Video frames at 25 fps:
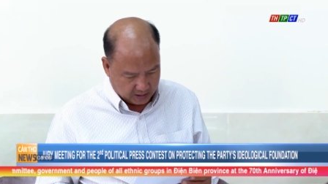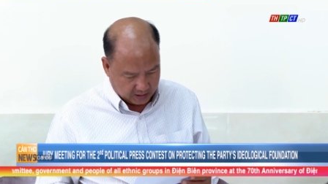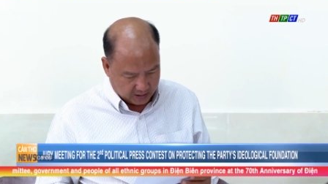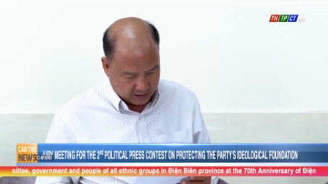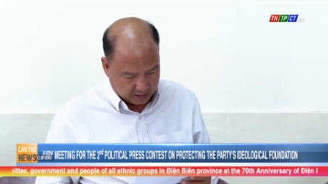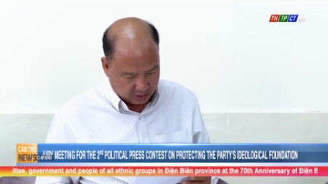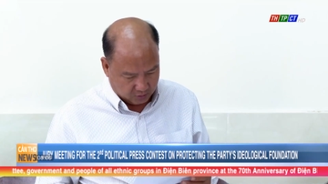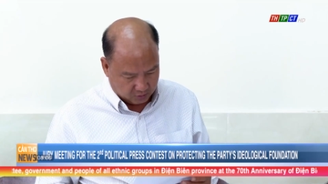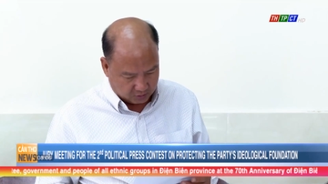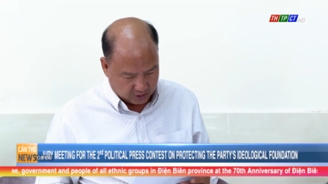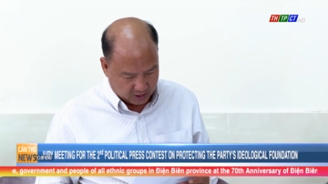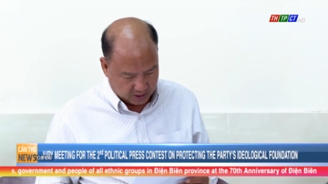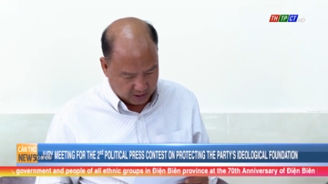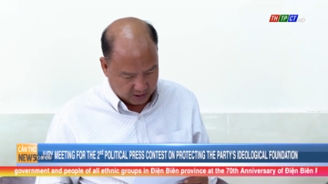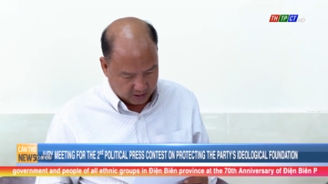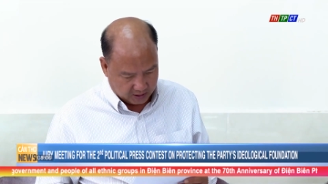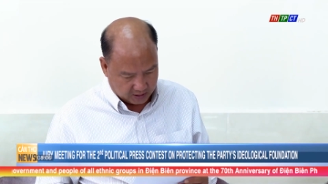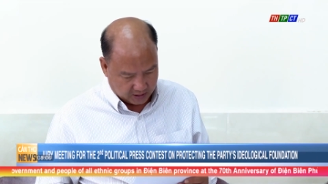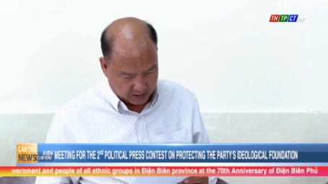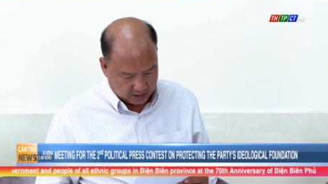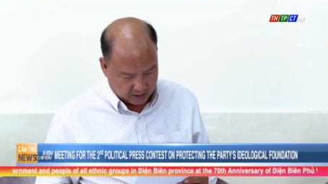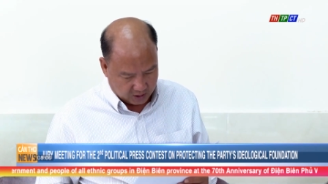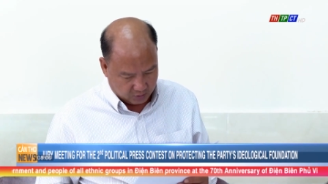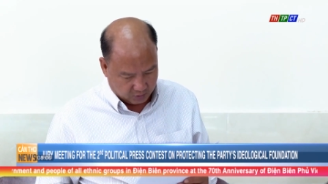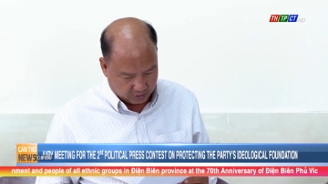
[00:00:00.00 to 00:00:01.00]
will accept
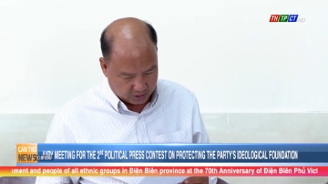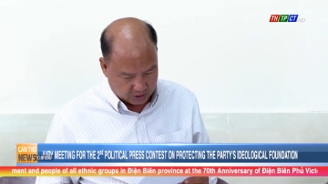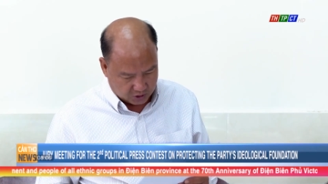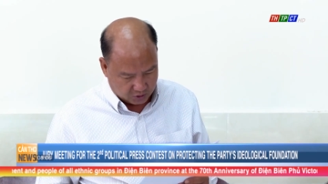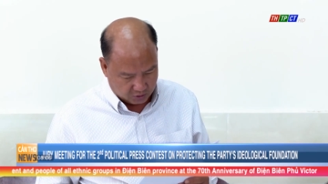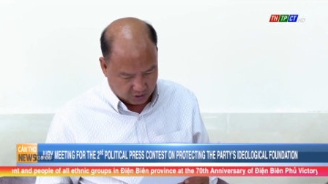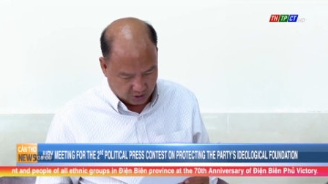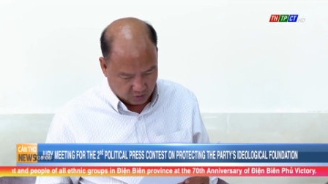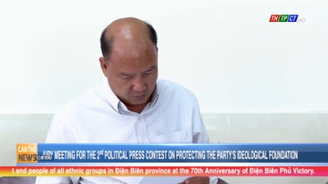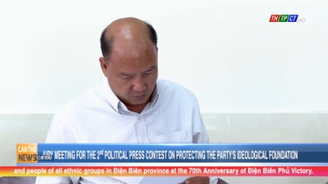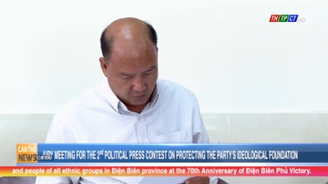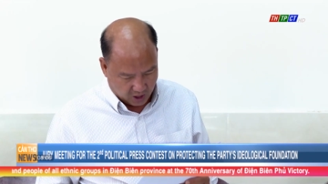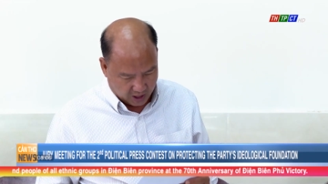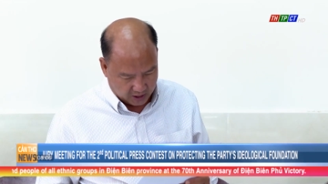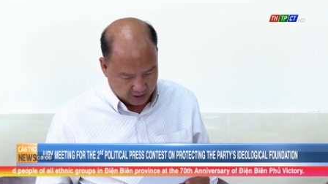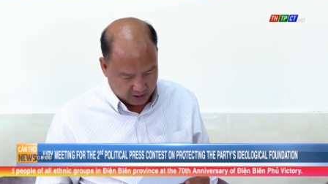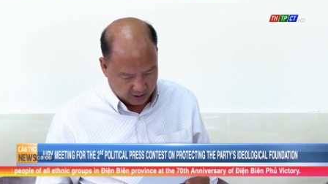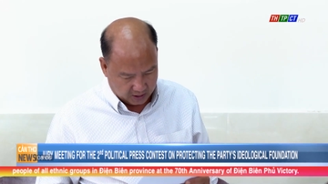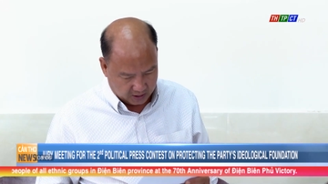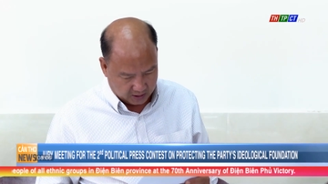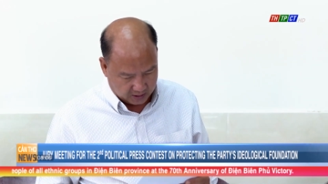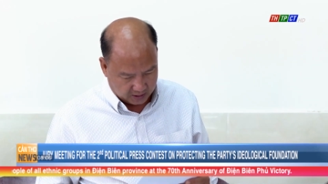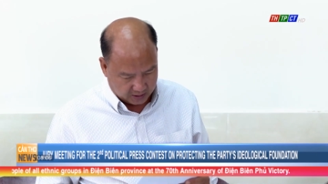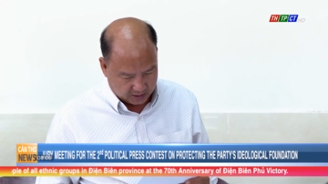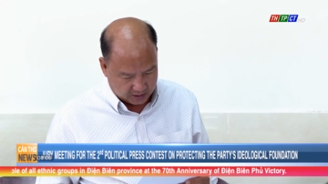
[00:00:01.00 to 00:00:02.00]
entries
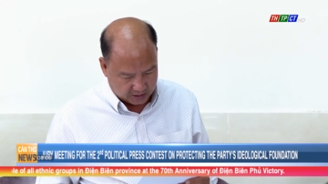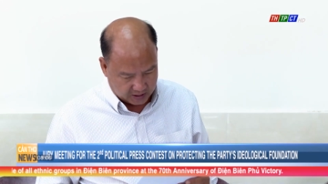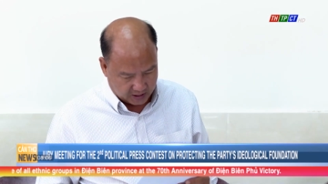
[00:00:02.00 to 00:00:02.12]
until May